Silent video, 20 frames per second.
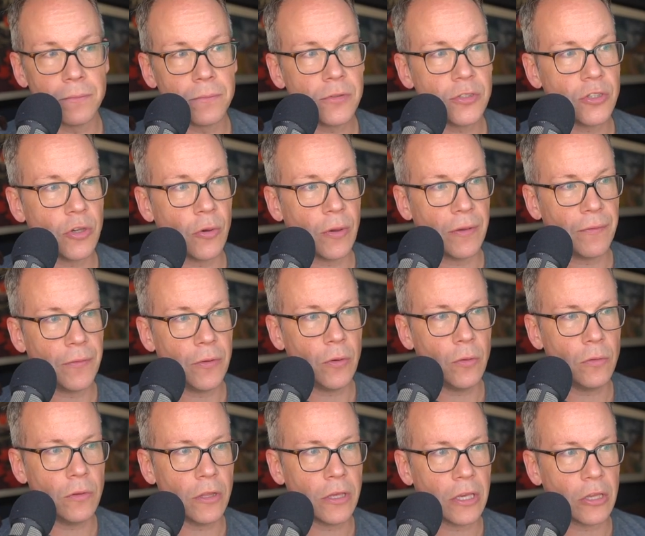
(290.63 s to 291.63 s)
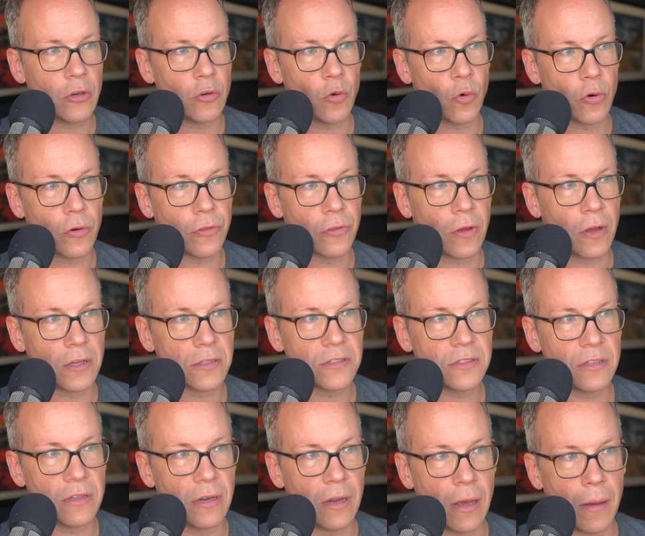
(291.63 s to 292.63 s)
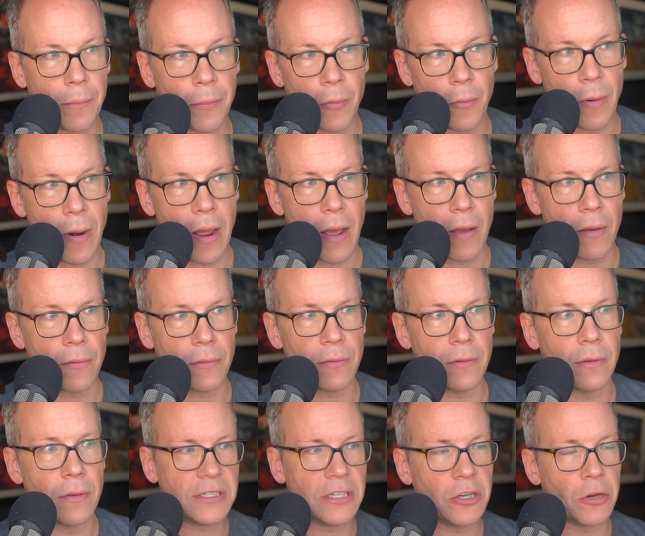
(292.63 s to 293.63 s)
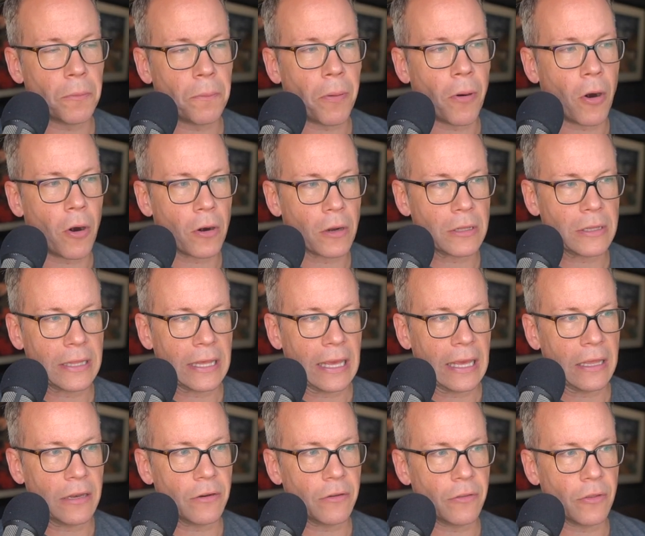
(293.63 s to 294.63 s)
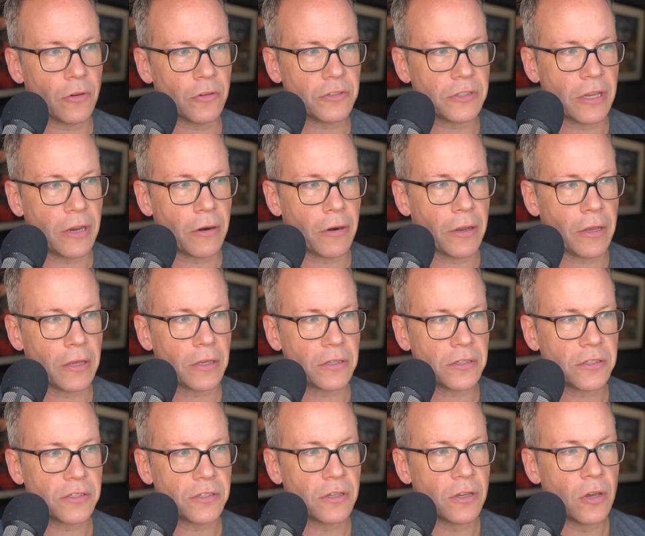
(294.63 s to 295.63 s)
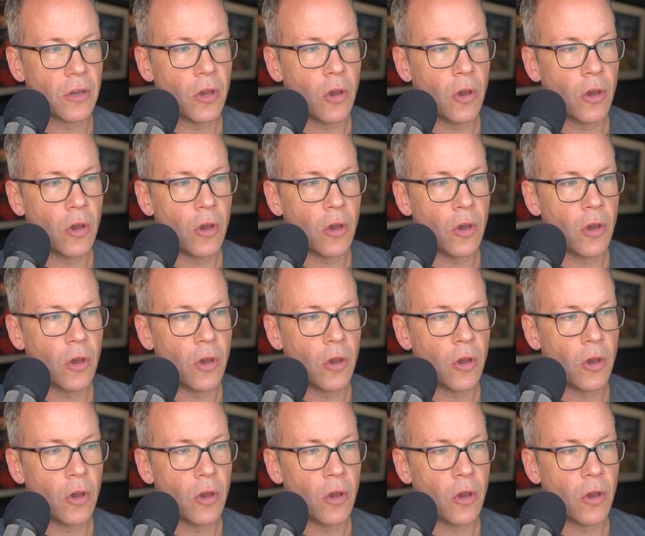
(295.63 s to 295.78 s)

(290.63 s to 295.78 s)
So if you look at North Austin, up around Cedar Park, Leander, those areas,